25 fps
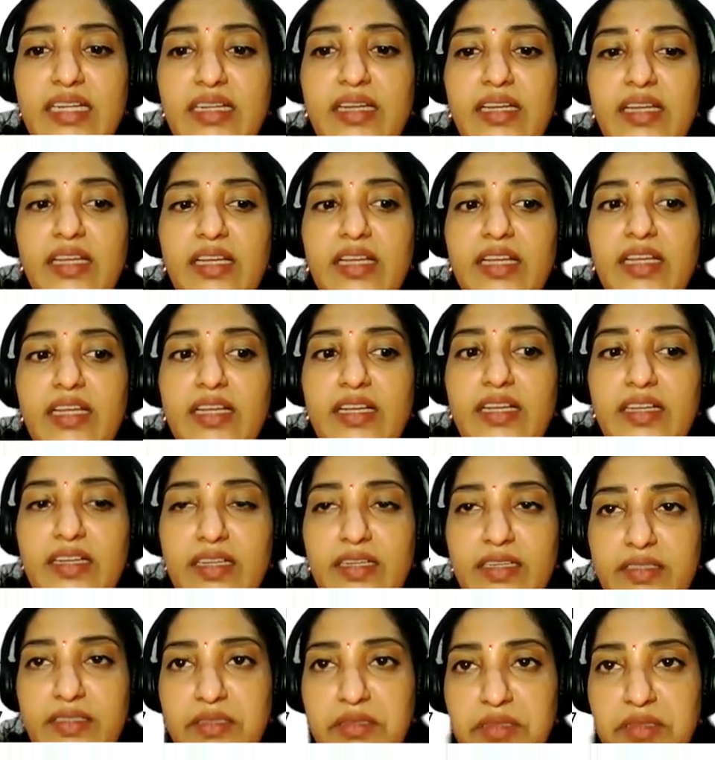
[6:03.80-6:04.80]
that
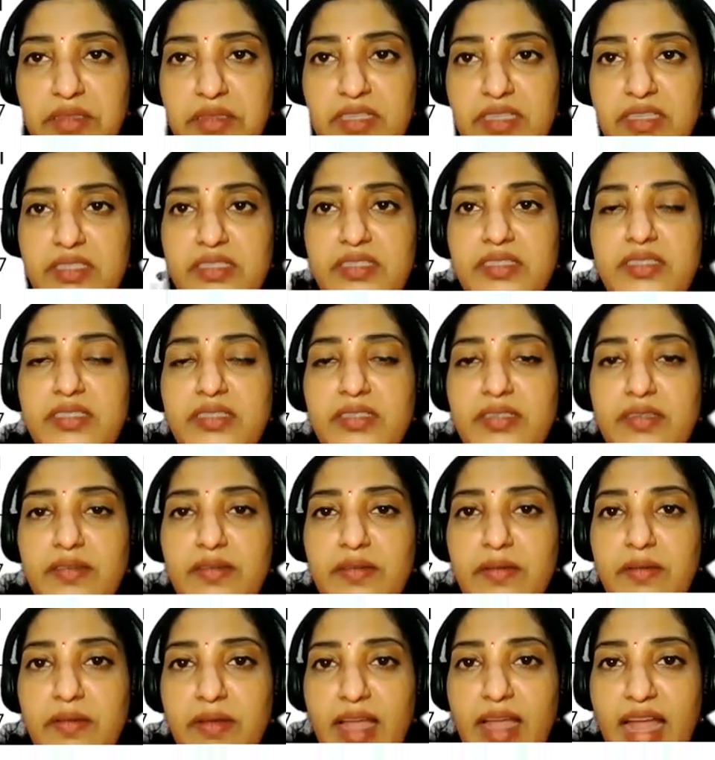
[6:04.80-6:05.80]
this
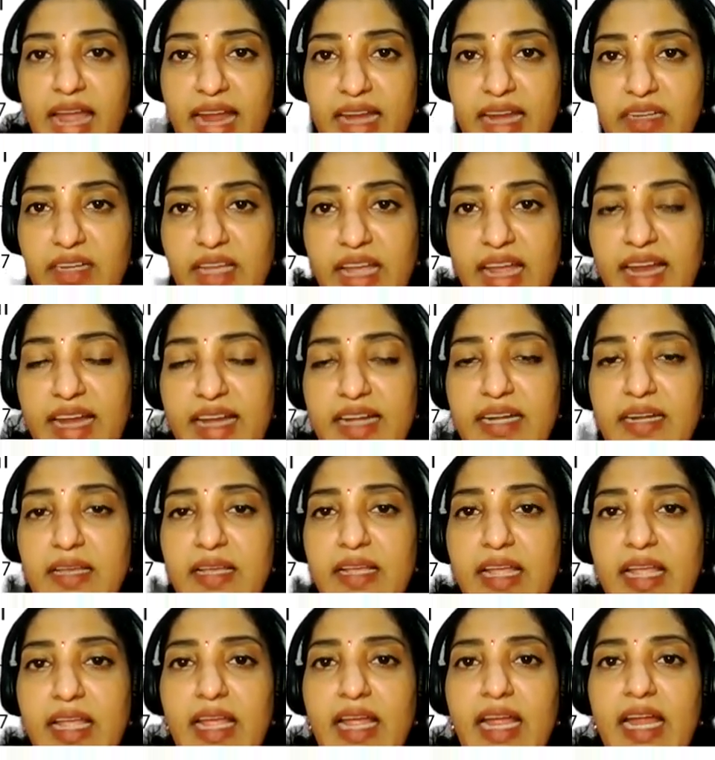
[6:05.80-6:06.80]
act
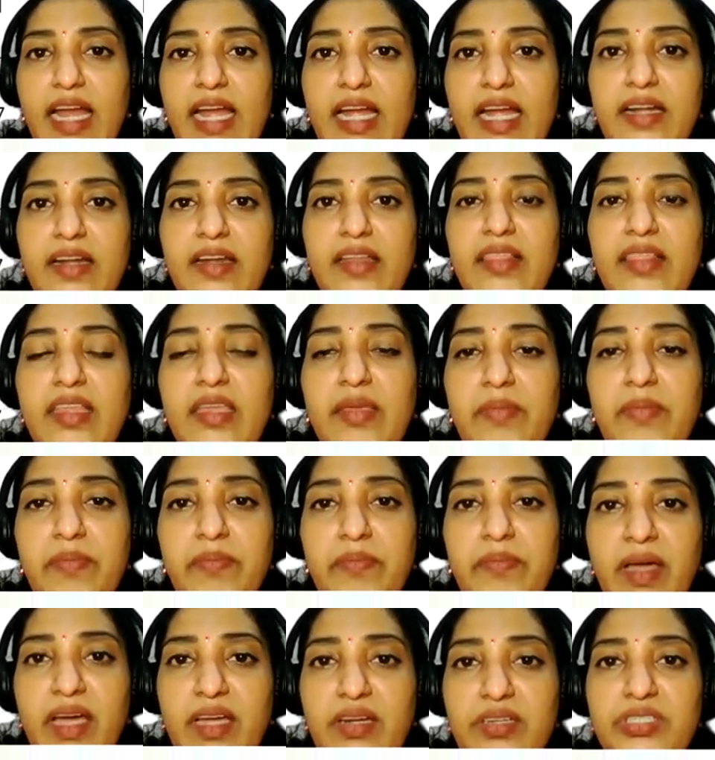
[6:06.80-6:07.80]
had, and the
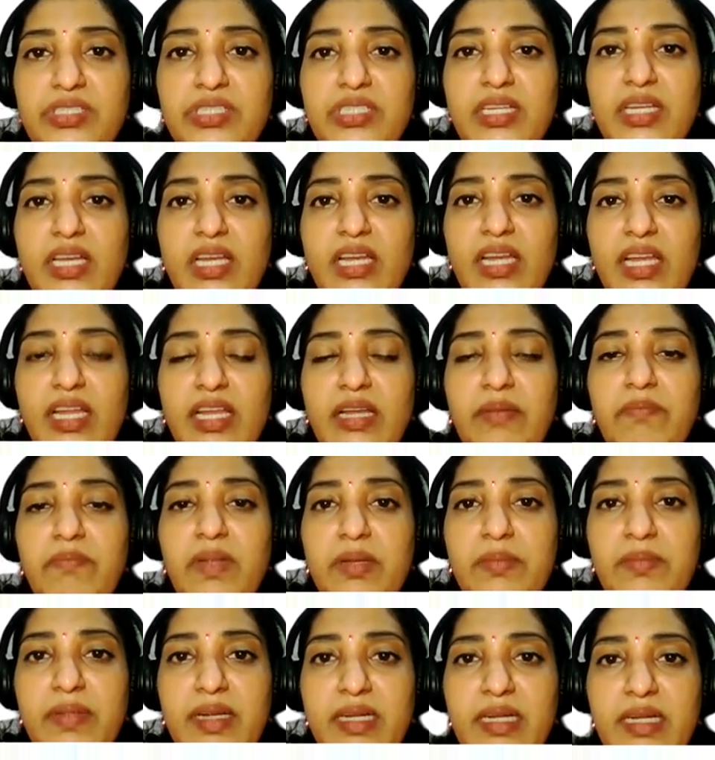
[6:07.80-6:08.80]
partial
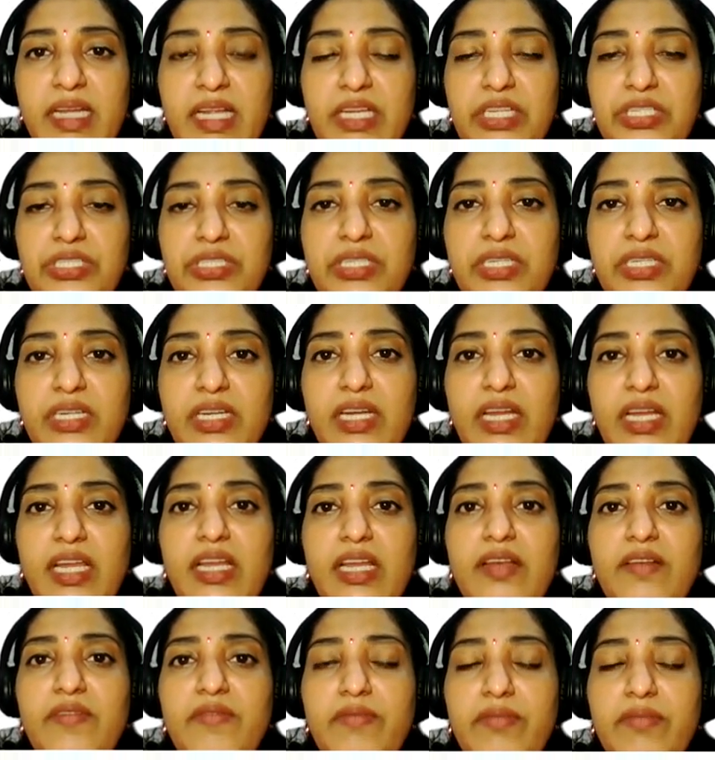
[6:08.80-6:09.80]
implementation
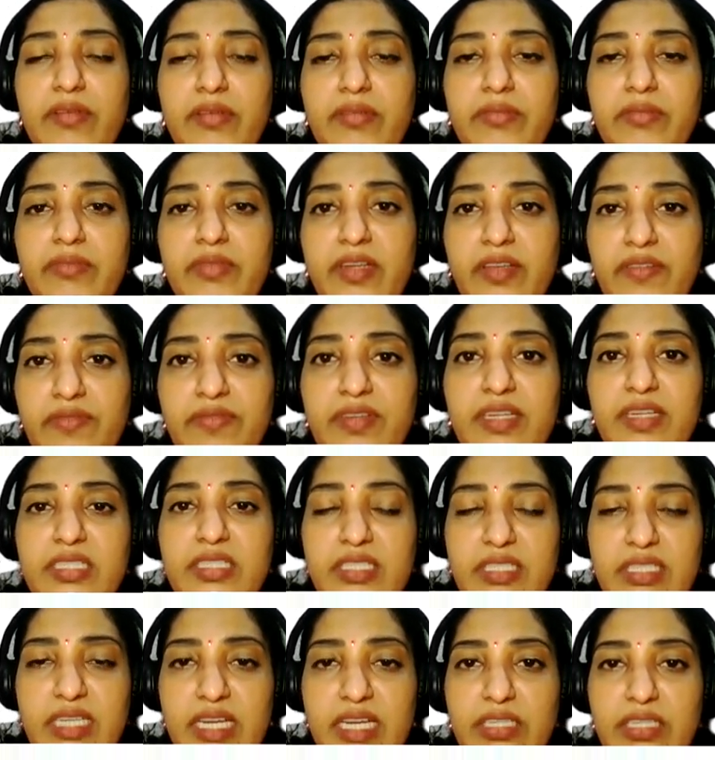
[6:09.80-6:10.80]
in
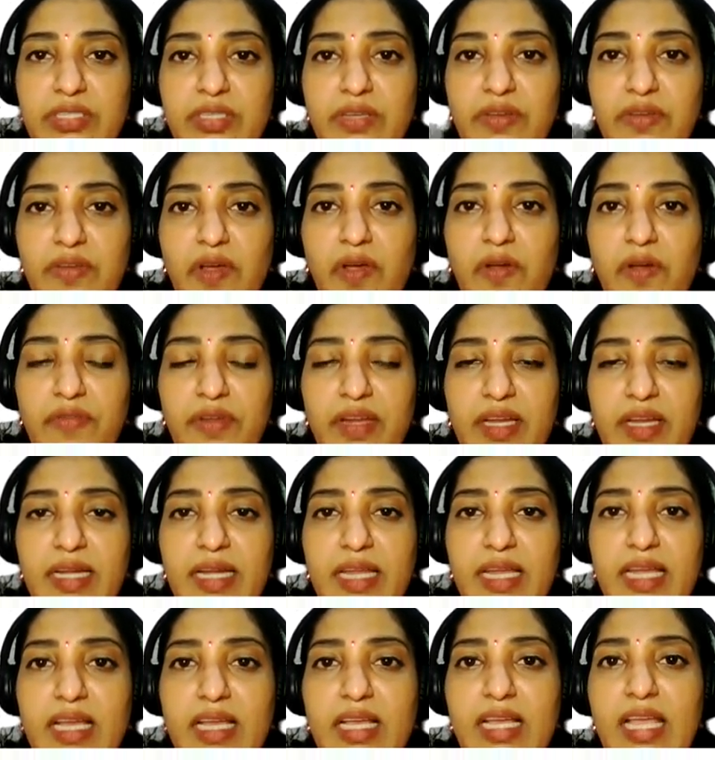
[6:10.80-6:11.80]
different states of
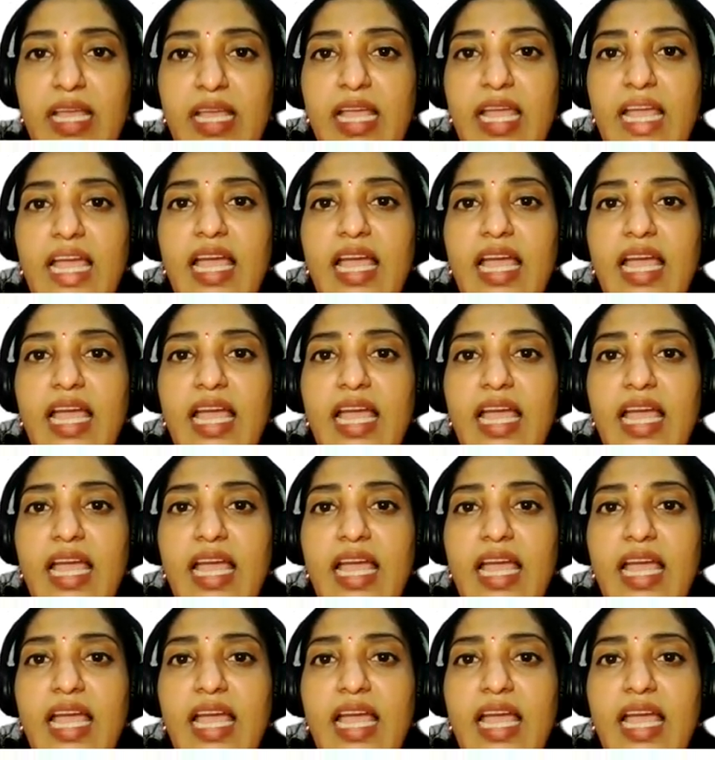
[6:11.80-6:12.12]
India,